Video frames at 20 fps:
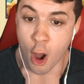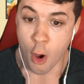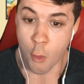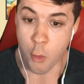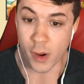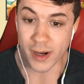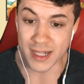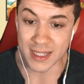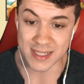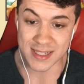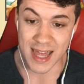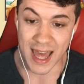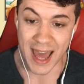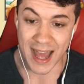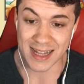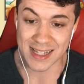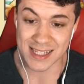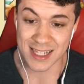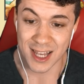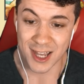What is
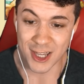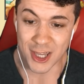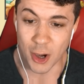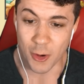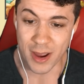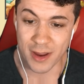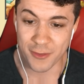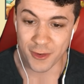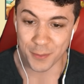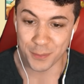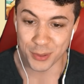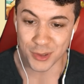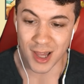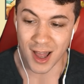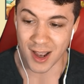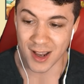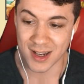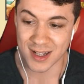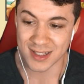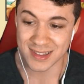that? Going for
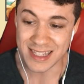Pluck!